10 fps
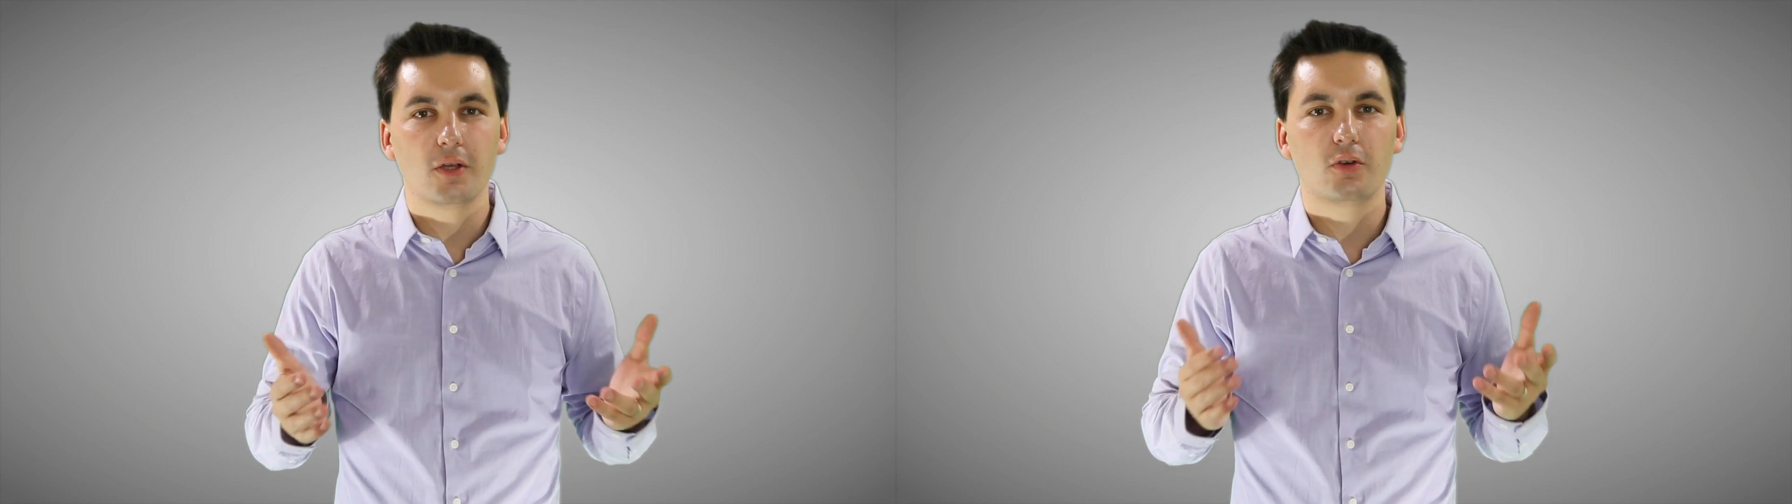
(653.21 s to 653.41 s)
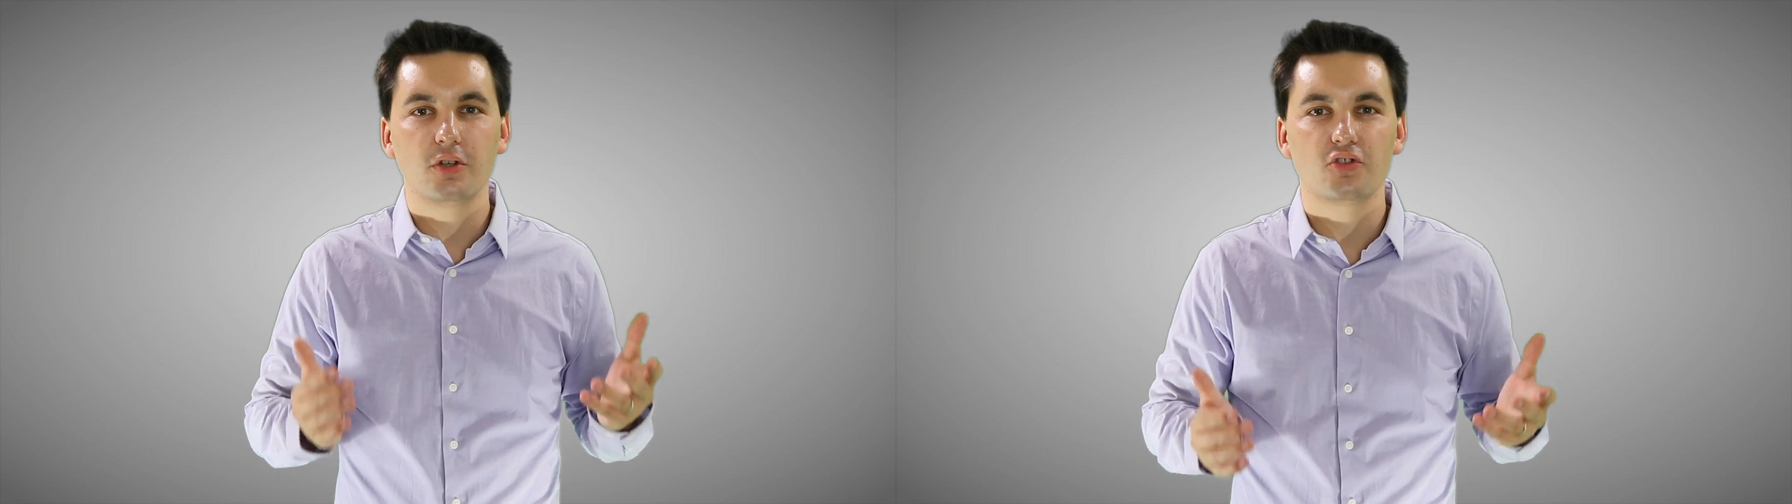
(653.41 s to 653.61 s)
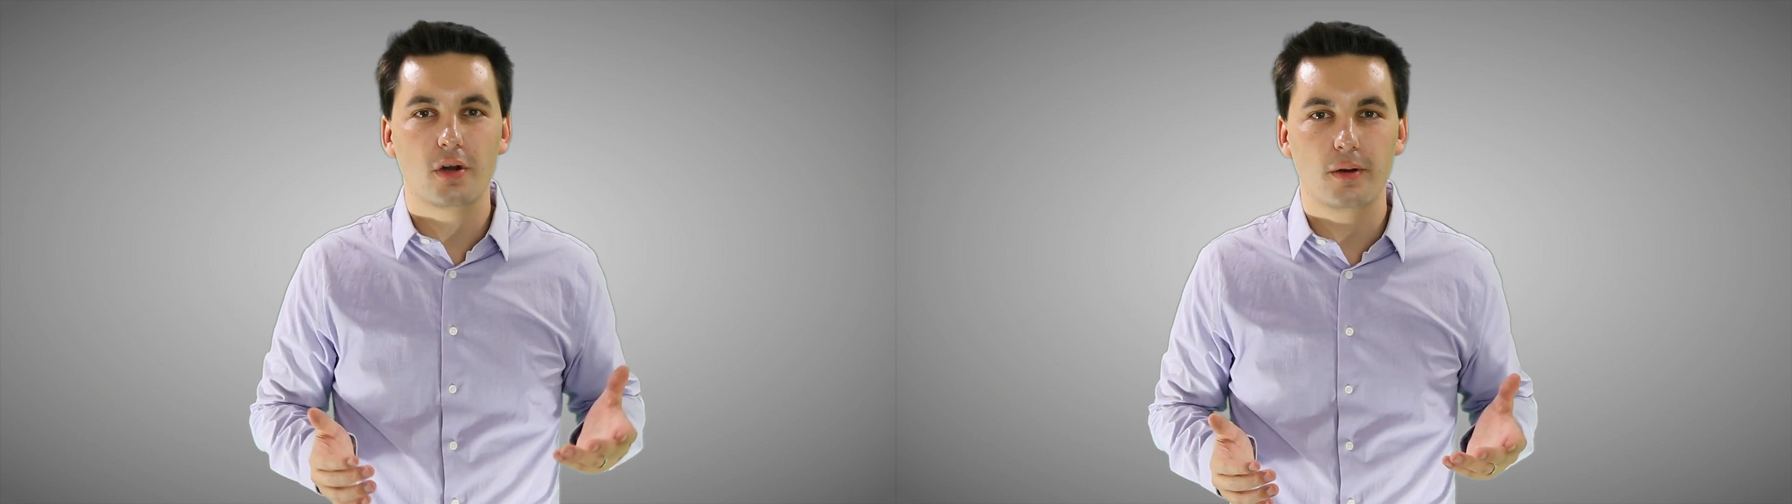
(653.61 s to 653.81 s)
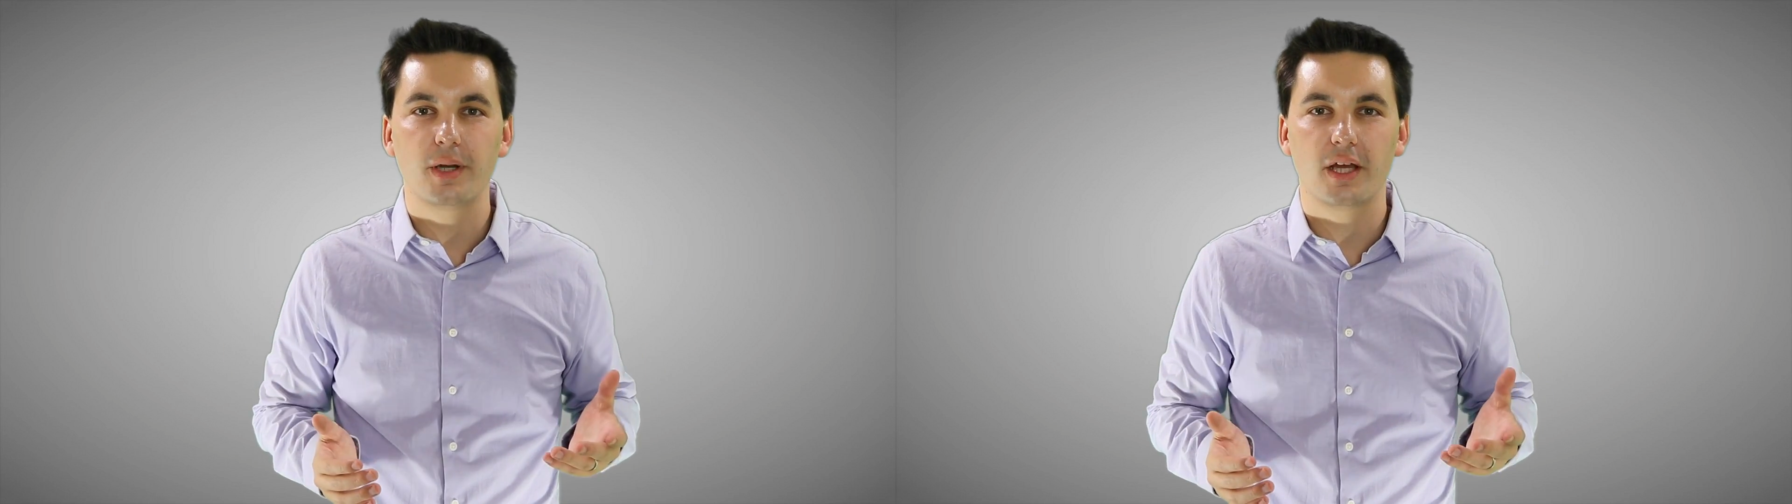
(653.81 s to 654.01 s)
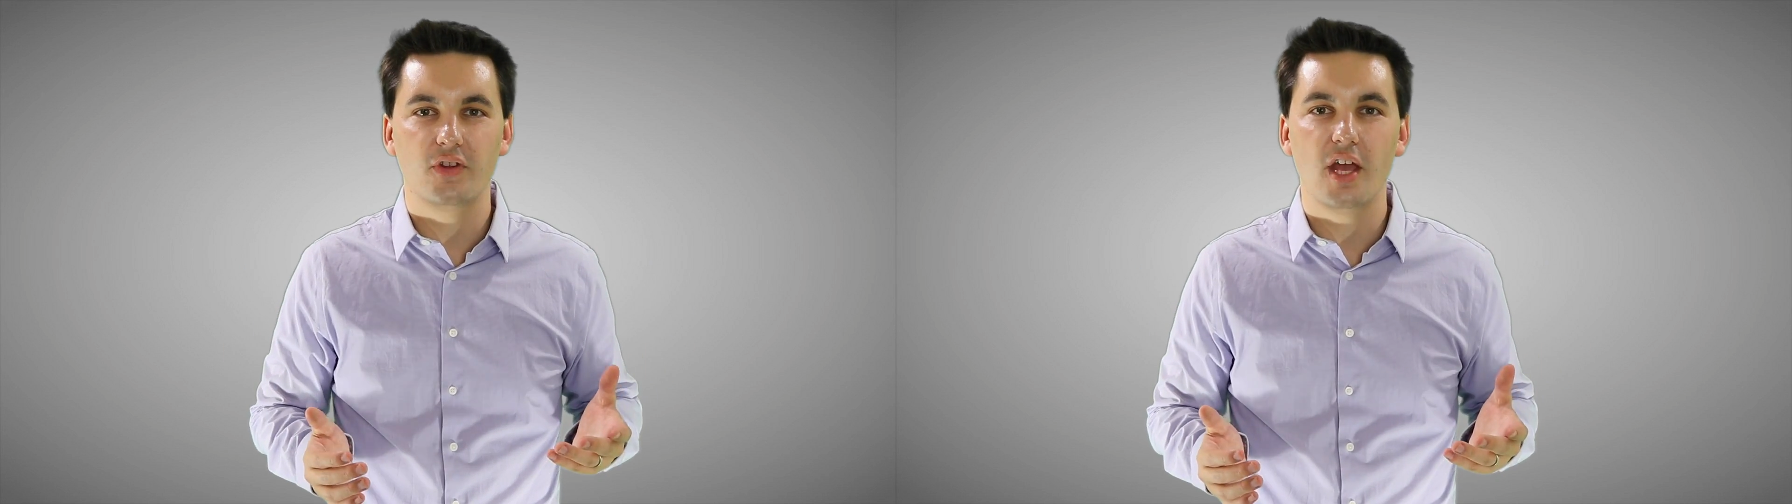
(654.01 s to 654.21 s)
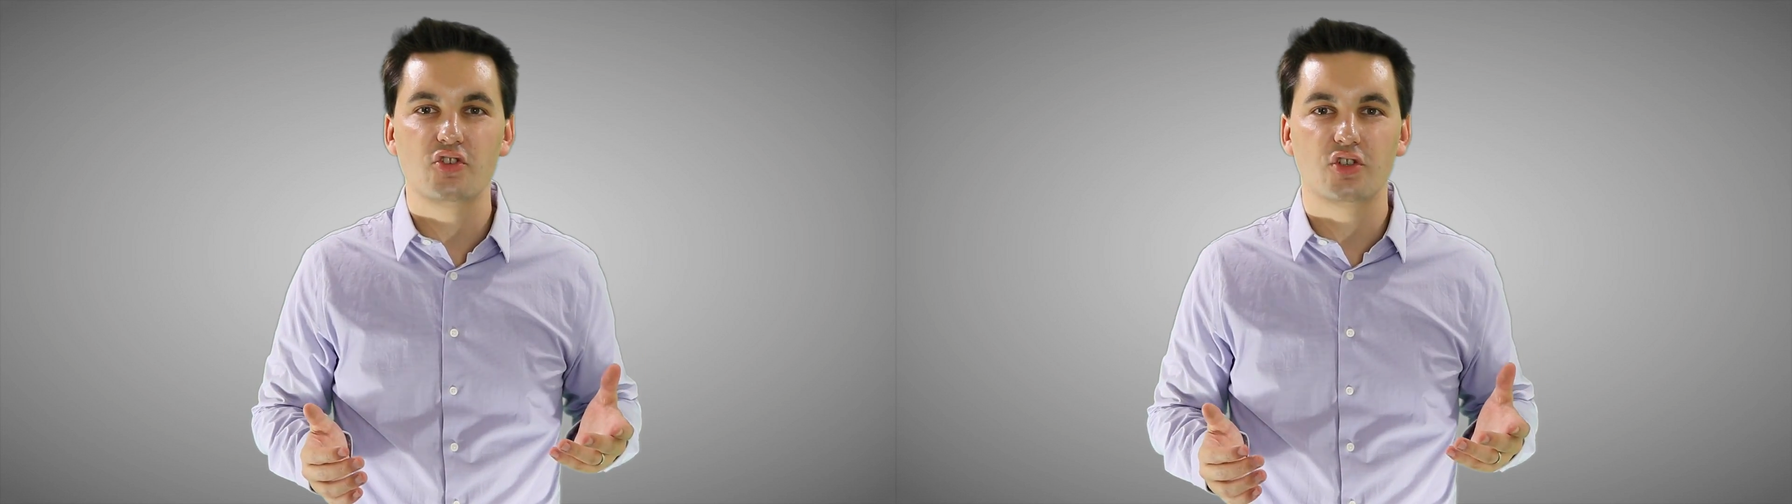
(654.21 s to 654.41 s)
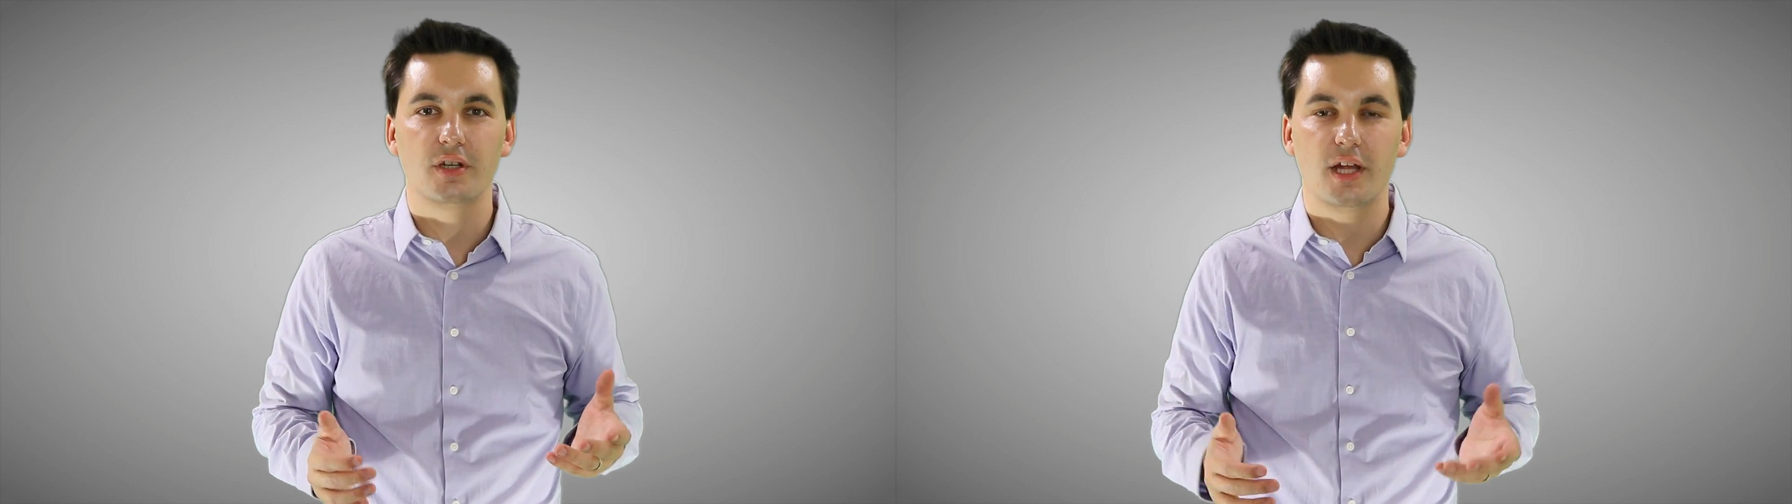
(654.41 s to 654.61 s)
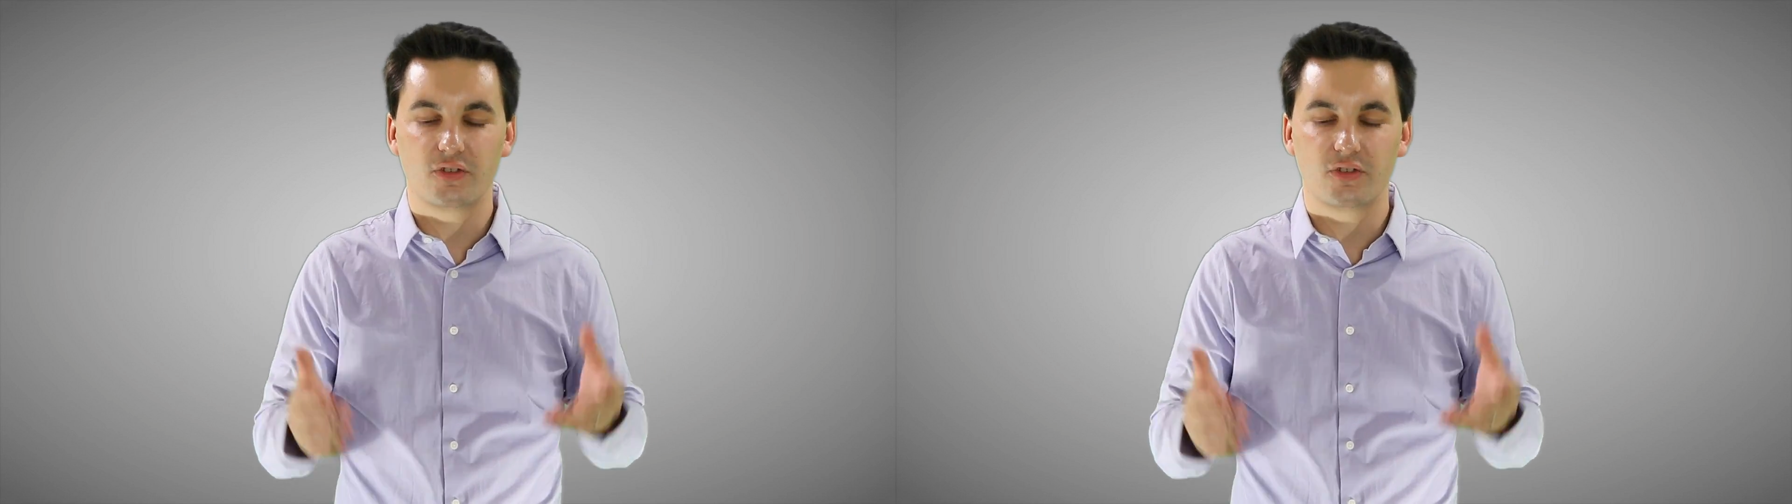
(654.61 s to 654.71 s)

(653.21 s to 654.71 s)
increased urbanization.